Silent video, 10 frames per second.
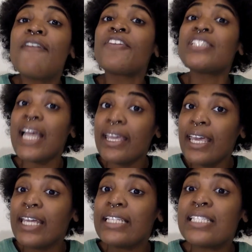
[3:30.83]
For
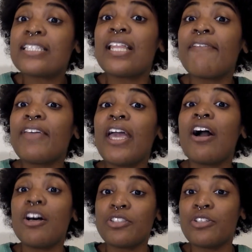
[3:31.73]
decades, DeLarverie
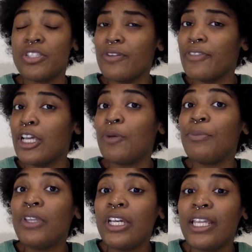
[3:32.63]
also served the
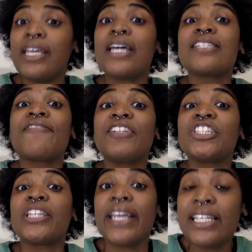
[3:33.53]
community as a
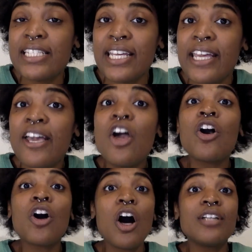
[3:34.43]
vigilante
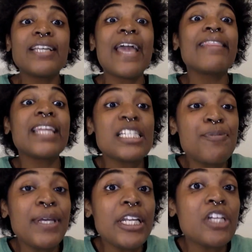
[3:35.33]
called a
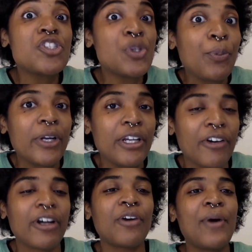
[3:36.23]
lesbian
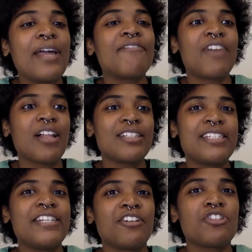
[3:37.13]
superhero and
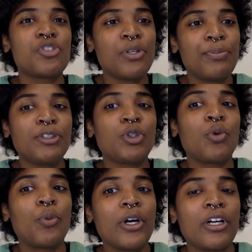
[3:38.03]
volunteer street patrol
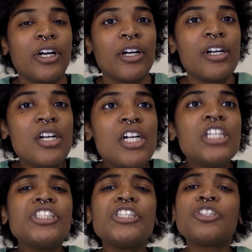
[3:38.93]
worker.
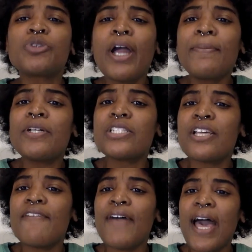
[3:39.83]
She described
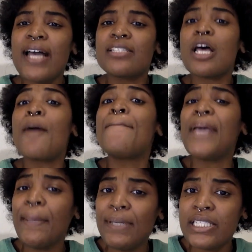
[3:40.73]
herself as a
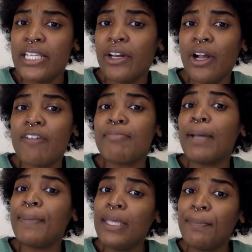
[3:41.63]
babysitter of my
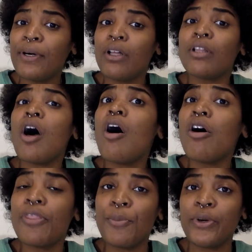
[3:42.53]
people,
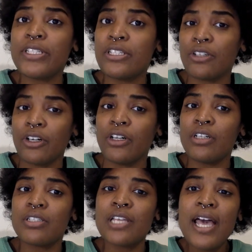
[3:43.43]
all the boys and
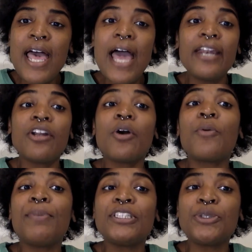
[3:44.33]
girls, and in her
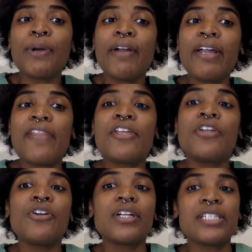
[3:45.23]
obituary in the
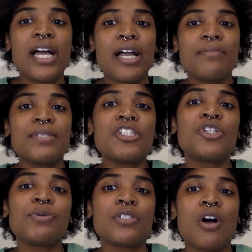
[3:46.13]
New York Times, she
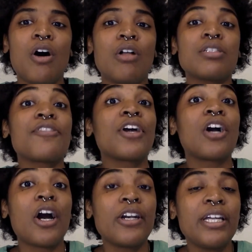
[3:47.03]
was called the
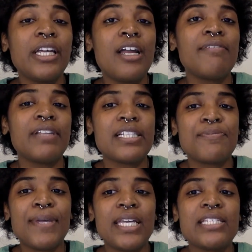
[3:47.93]
guardian of
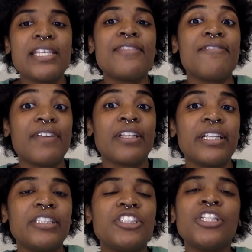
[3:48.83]
lesbians in the
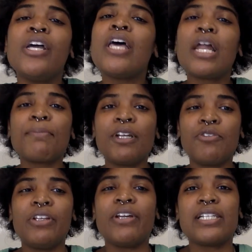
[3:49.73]
village. And I'm going to
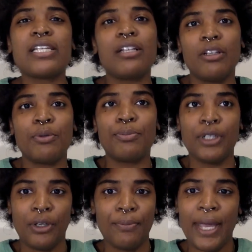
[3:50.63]
read you guys like a little
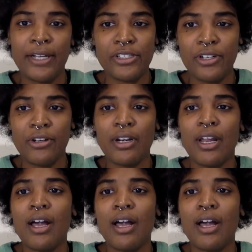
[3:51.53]
blurb excerpt